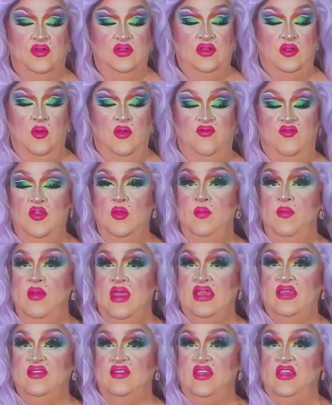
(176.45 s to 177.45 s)
So if you
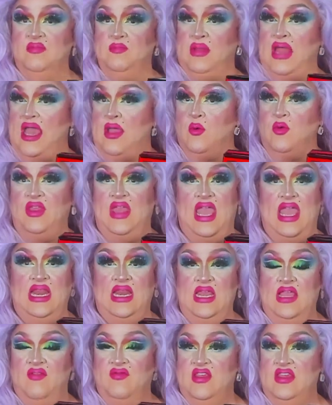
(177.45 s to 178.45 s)
mix this black with
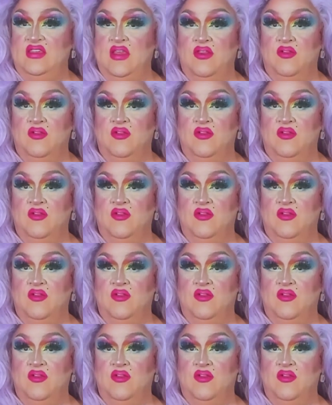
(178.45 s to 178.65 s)
any of these